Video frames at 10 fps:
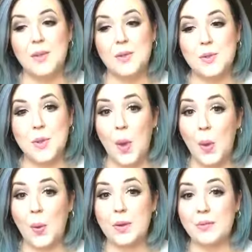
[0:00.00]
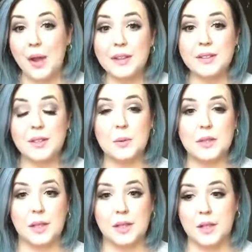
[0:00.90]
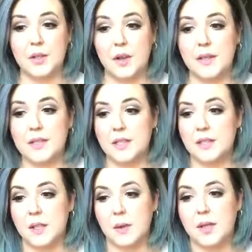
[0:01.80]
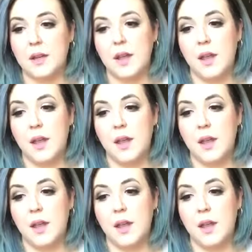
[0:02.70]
So if I can do it, I know you guys can do it.